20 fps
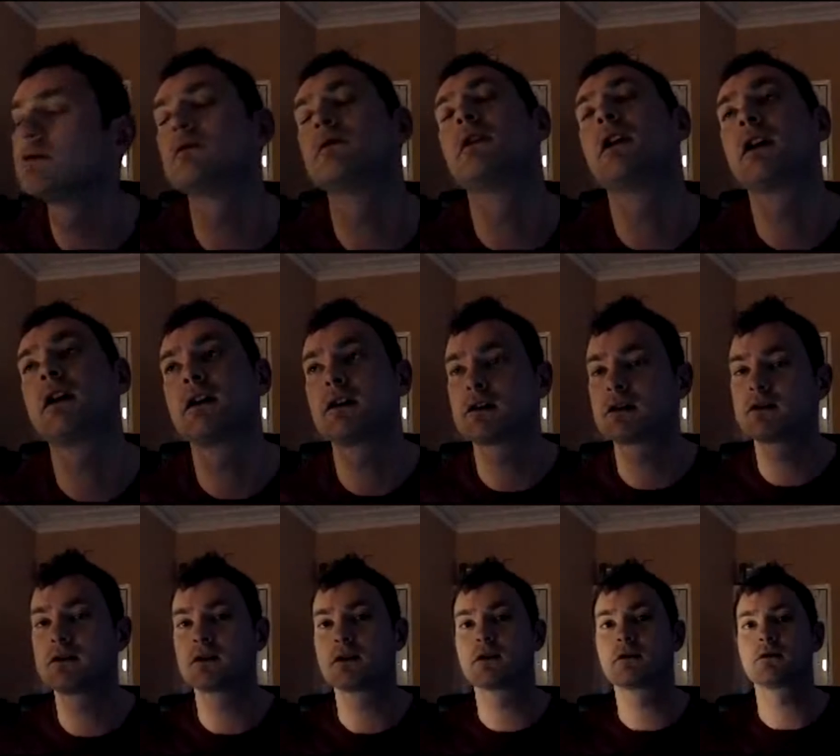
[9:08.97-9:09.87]
and Man City
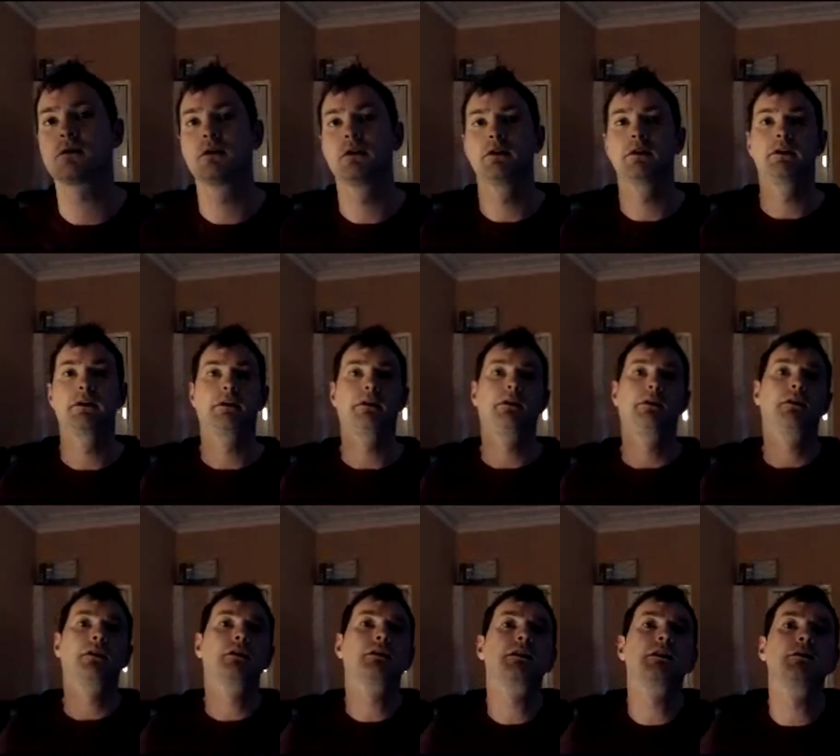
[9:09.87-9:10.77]
come back and
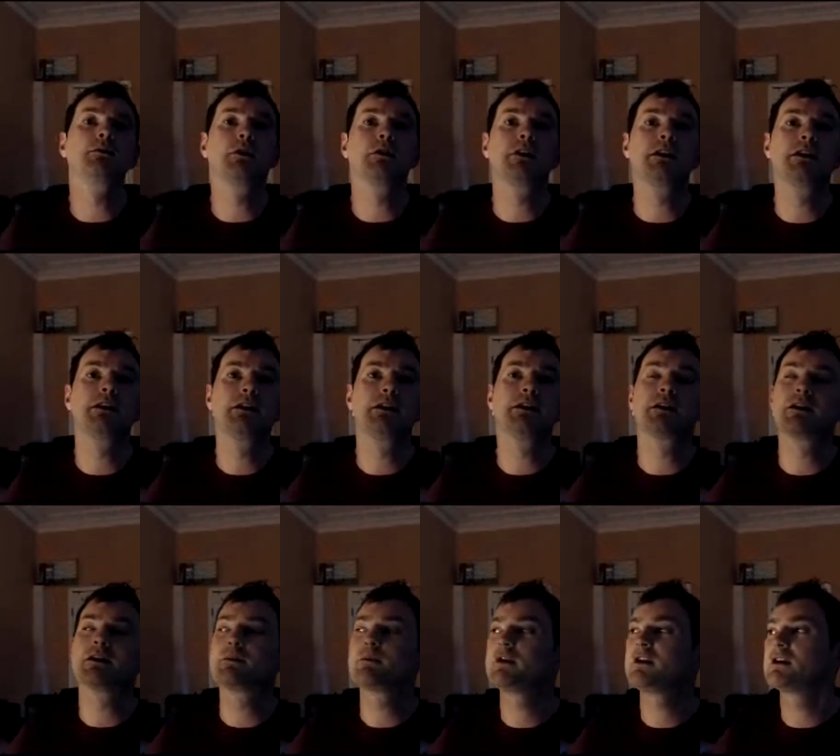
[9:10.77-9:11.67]

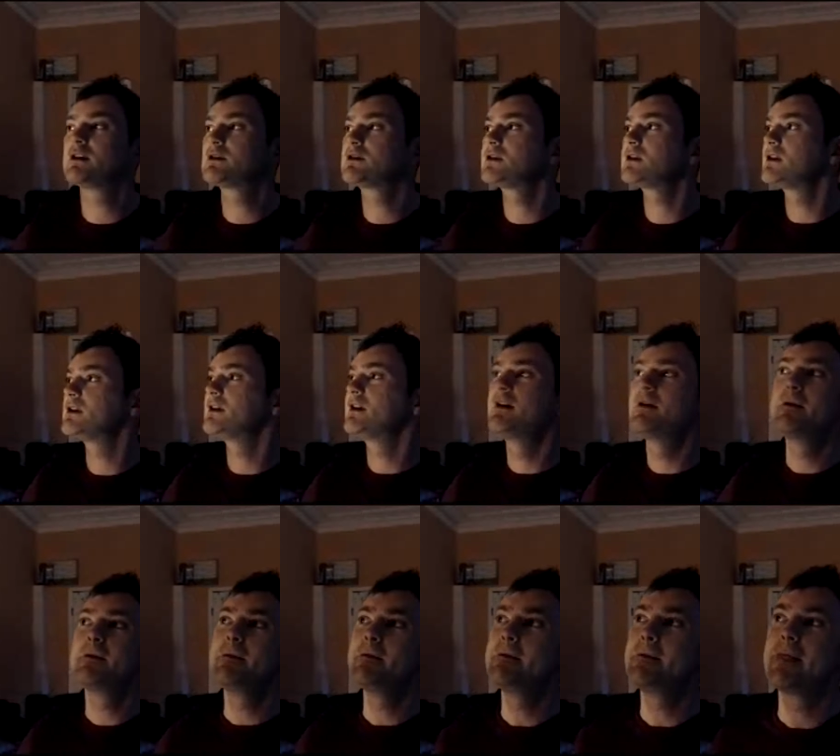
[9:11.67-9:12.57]
did what they did
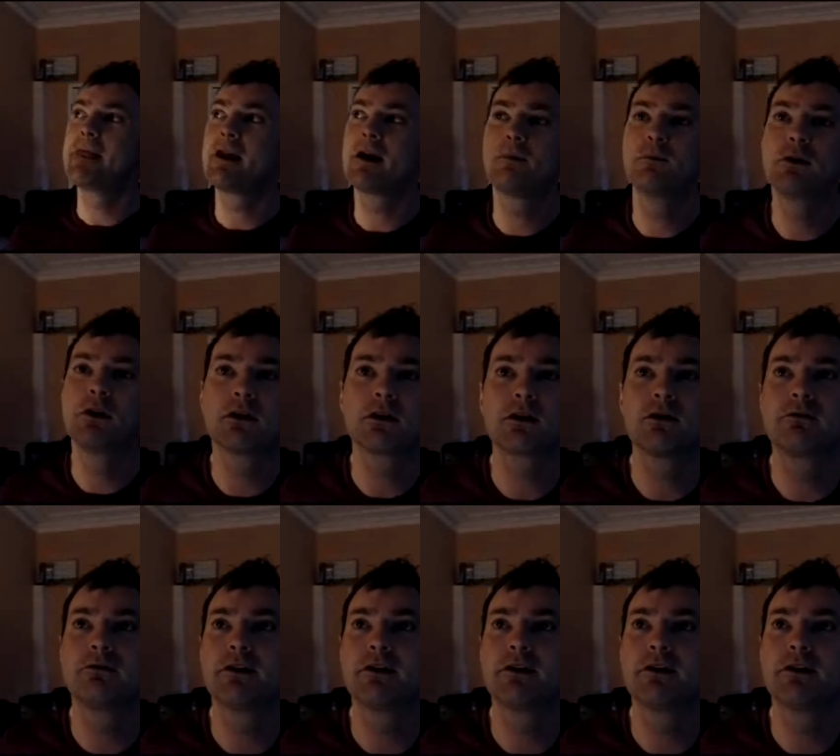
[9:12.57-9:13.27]
against PSG.